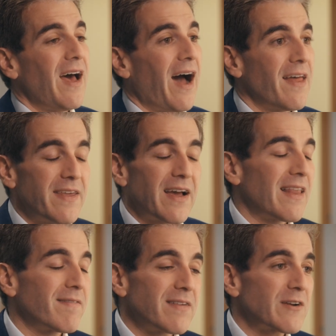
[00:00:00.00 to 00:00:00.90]
I think a
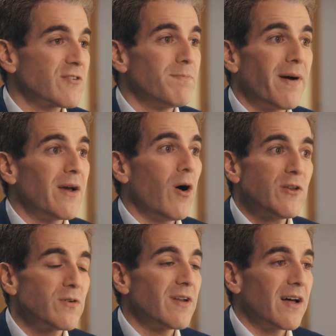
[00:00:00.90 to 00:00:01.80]
lot of doctors might
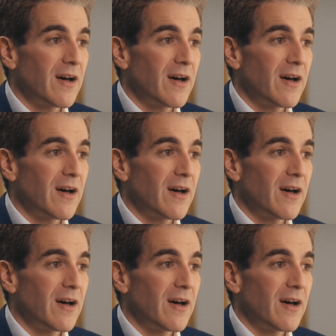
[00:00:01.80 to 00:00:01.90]
also not